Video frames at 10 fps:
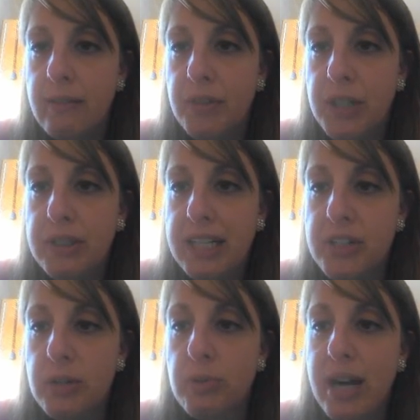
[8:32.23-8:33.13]
You need
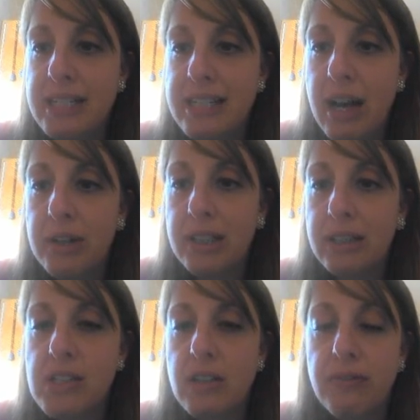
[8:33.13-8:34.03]
to write down at
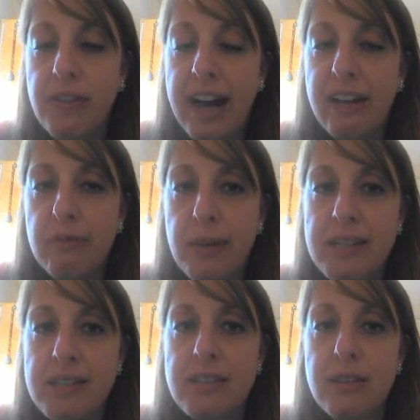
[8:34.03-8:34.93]
least 5
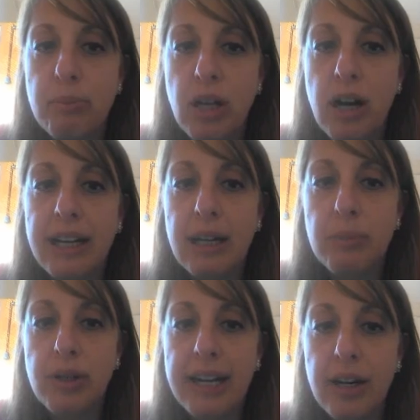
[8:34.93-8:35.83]
pieces of blocking
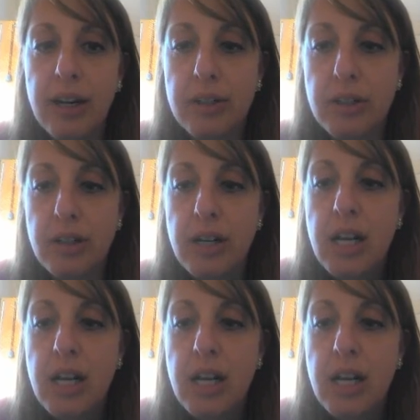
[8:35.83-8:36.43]
per character.